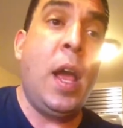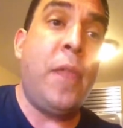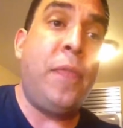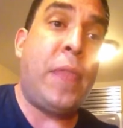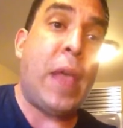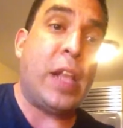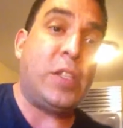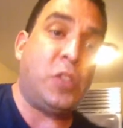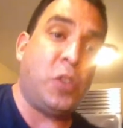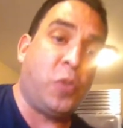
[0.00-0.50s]

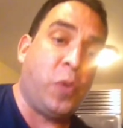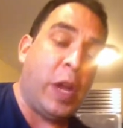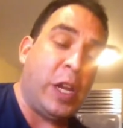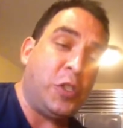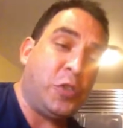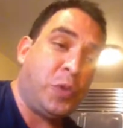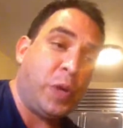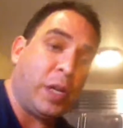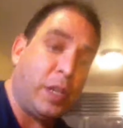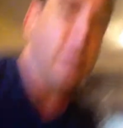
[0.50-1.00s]
That's a great
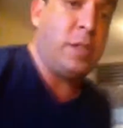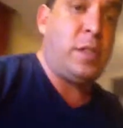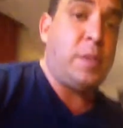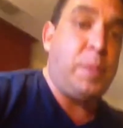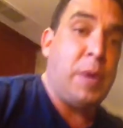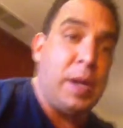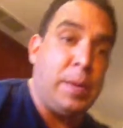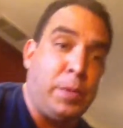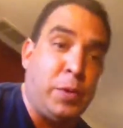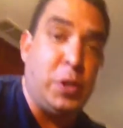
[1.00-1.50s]
trick to
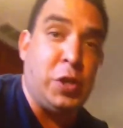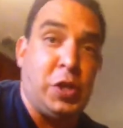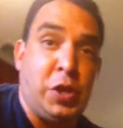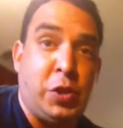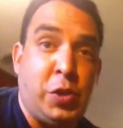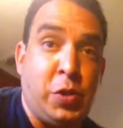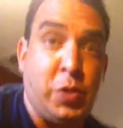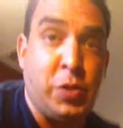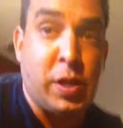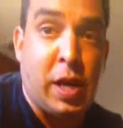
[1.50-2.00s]
be able to
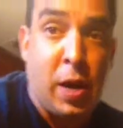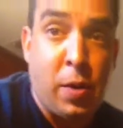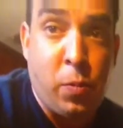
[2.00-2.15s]
use.